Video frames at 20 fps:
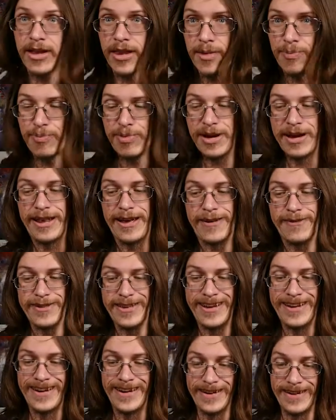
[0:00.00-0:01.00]
splayed out
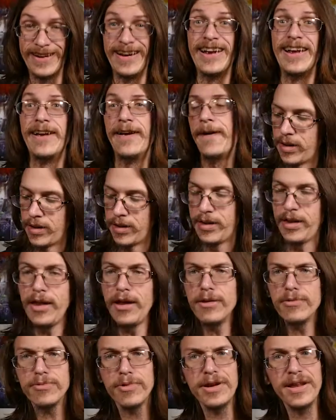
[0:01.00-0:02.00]
here.
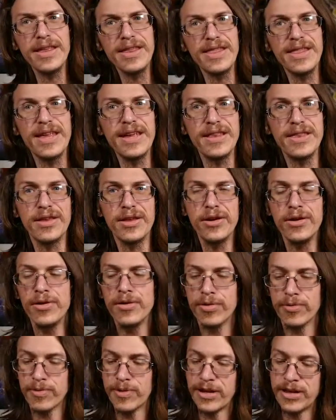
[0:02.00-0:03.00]
Still running the
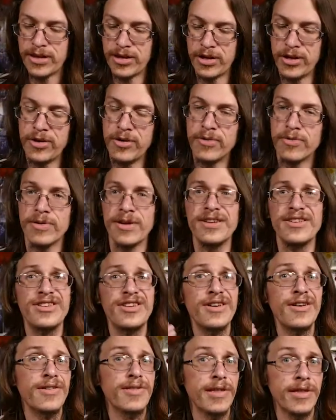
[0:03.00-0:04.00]
2-3-2
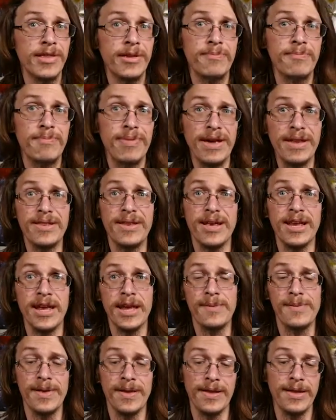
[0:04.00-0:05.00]
ratios on the basic
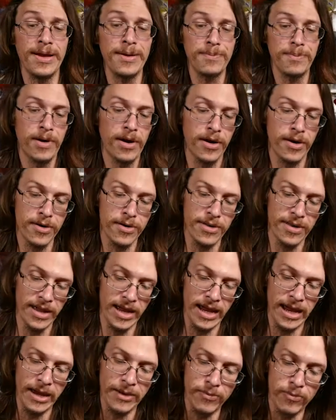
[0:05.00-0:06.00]
ABC parts
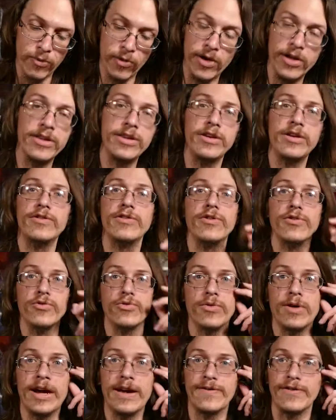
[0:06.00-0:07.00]
and one Union
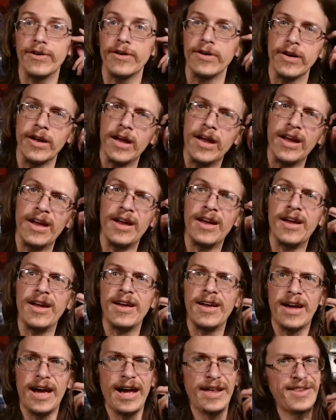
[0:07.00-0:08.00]
driver.
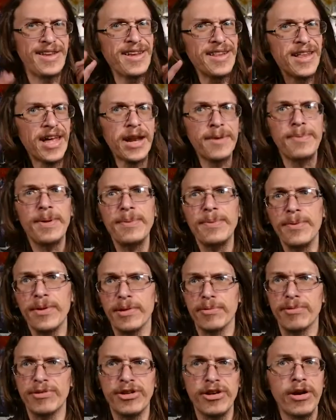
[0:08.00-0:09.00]
I see a lot of people
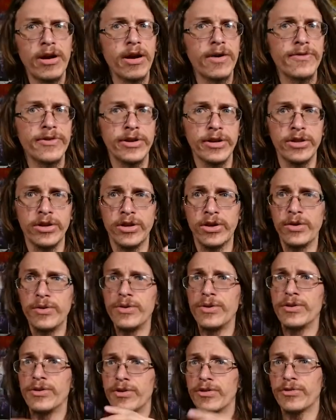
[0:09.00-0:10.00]
switching over to 2
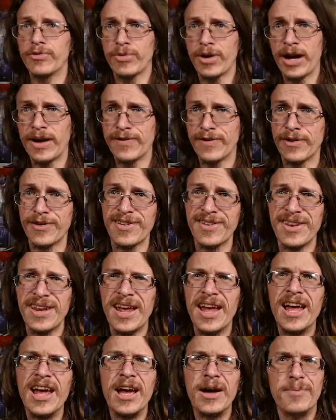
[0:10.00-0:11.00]
Union drivers,
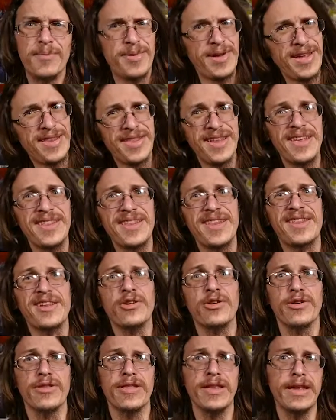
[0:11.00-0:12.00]
but I think this
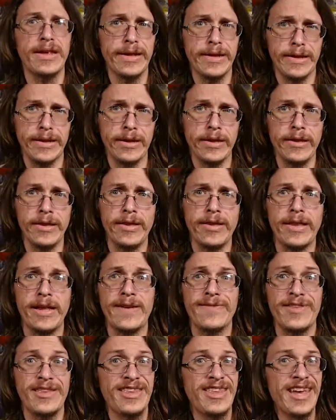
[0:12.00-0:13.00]
hurts the consistency
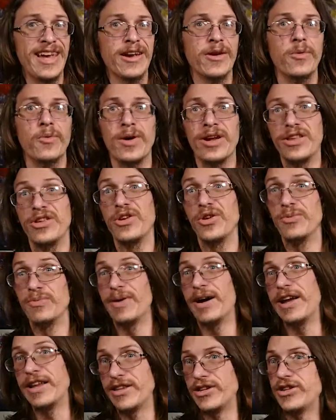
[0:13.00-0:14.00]
of the deck way too
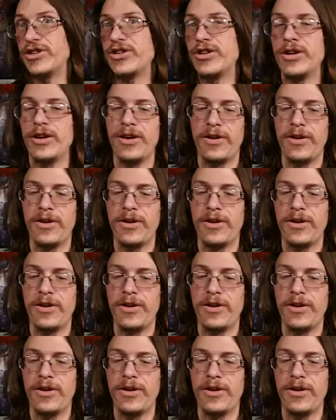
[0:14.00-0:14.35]
much.